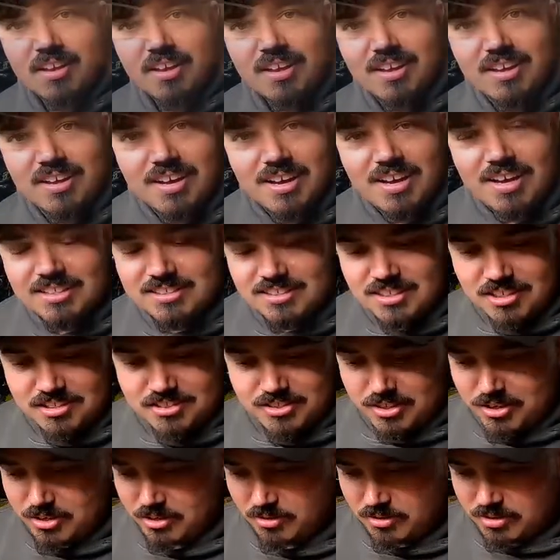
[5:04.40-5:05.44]
Hey guys,
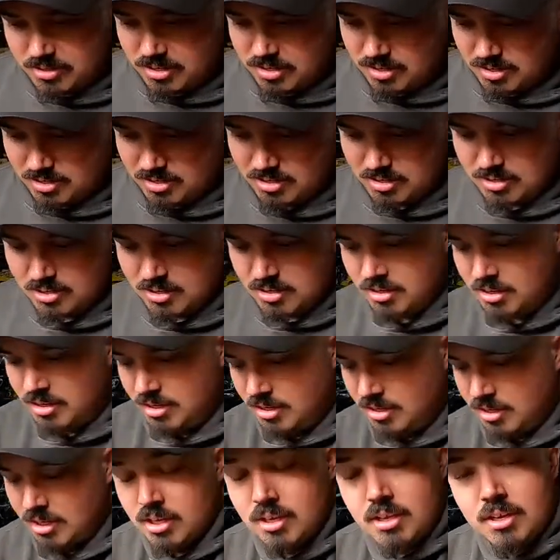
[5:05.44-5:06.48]
how's it going?
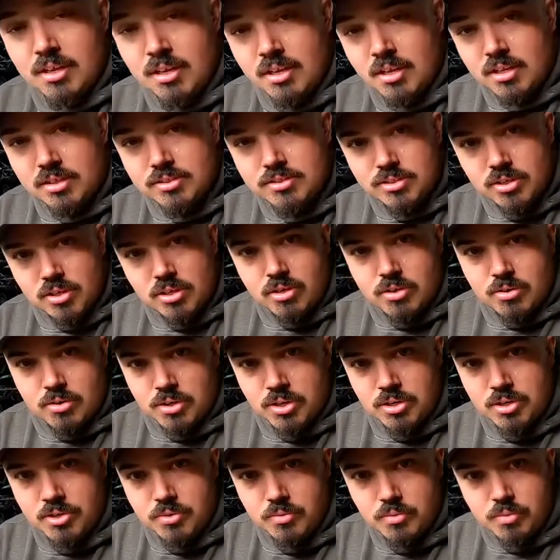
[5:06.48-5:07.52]

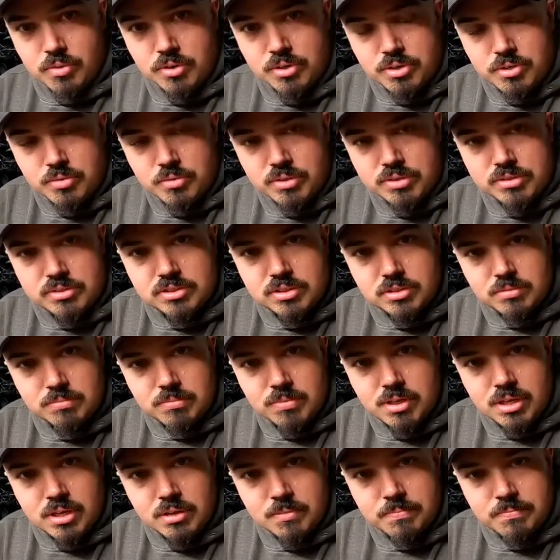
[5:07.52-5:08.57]
So we're doing
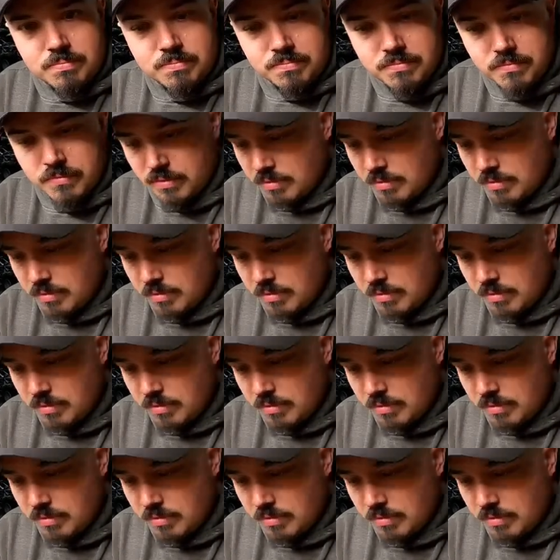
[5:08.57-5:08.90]
some